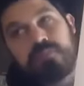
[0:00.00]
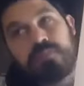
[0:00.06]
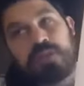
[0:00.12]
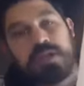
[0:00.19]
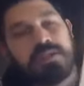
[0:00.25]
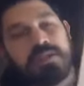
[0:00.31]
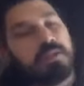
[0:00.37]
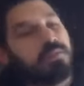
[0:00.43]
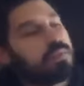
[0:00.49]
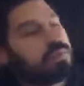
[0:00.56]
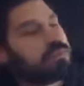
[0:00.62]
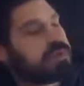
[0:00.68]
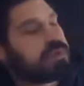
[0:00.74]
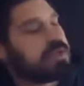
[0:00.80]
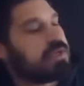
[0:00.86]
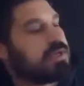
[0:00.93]
And then when
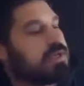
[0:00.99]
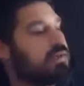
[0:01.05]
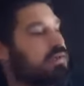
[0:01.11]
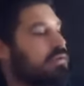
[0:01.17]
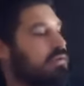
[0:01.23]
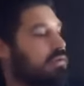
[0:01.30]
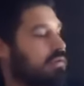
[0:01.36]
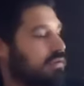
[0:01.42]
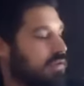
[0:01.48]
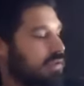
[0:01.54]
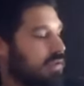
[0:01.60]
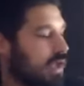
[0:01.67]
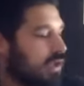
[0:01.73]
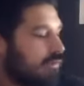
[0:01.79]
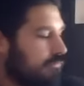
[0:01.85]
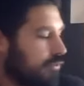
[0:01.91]
we
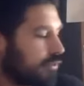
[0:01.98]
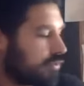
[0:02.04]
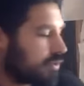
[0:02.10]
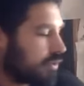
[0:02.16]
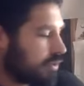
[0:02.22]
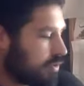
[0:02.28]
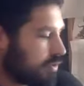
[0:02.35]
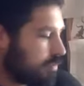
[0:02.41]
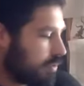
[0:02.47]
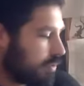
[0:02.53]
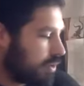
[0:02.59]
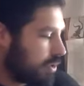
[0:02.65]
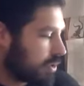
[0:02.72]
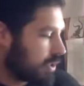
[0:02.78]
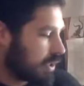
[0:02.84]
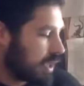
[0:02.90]
got further into the
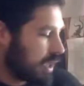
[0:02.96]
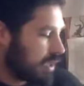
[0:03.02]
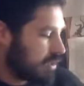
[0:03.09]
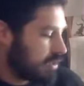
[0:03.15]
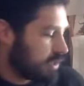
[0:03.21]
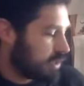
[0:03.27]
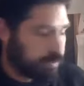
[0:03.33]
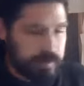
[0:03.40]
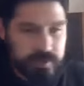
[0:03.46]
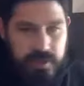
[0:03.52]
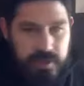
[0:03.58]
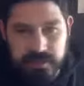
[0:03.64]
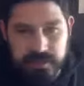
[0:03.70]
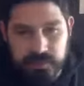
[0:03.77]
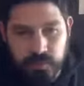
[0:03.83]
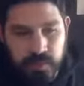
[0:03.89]
book and kind of like
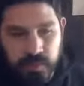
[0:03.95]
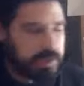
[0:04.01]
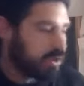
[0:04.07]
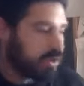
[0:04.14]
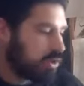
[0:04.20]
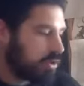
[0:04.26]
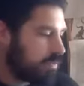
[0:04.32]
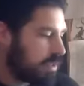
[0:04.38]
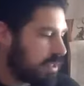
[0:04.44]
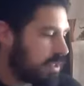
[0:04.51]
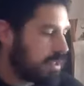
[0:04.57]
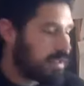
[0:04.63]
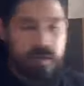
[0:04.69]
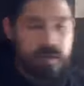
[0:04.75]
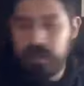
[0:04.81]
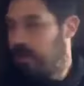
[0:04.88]
realized what it could be